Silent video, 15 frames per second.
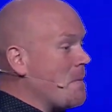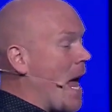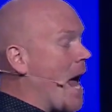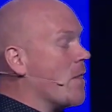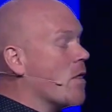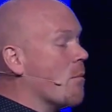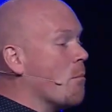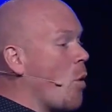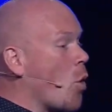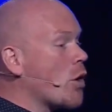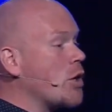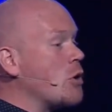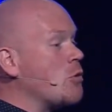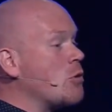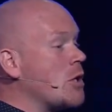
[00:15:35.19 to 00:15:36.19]
And the more
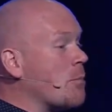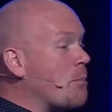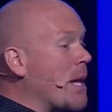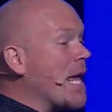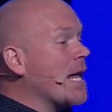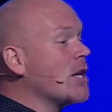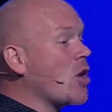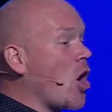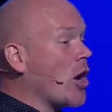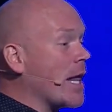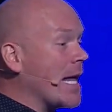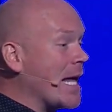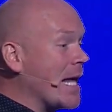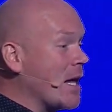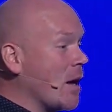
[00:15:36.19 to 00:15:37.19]
you depend on
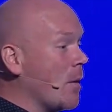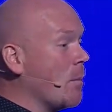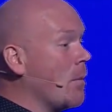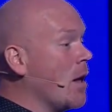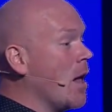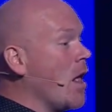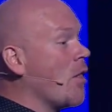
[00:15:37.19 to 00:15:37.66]
Him,